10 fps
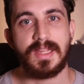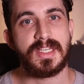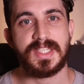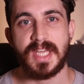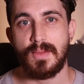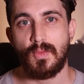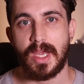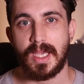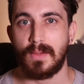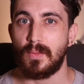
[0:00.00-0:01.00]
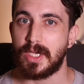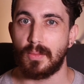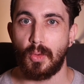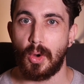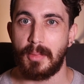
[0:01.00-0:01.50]
In the same way, we
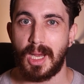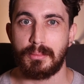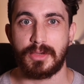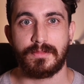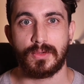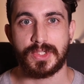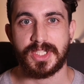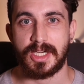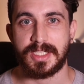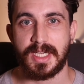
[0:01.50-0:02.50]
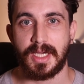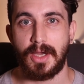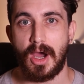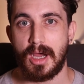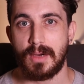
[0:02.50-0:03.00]
can warm up before starting
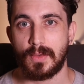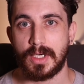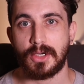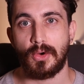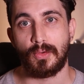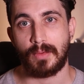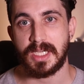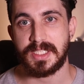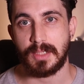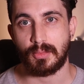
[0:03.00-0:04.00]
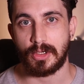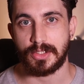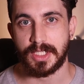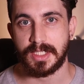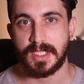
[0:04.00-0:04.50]
an artwork or writing
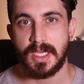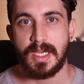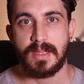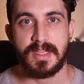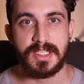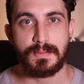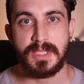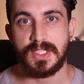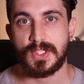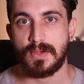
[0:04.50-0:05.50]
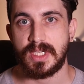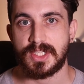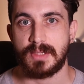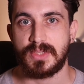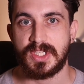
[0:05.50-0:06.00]
project. This means doing
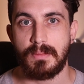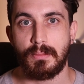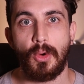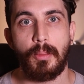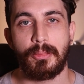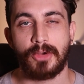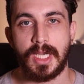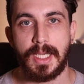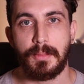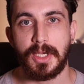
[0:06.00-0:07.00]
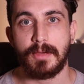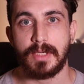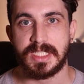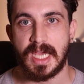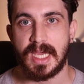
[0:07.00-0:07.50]
some simple
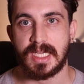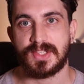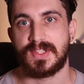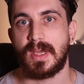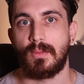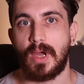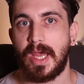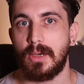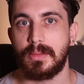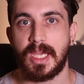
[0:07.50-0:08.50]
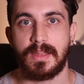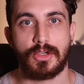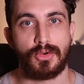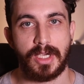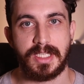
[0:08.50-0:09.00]
preliminary tasks that will help get
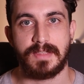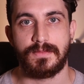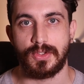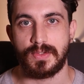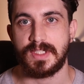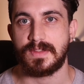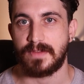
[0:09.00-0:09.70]
the creative juices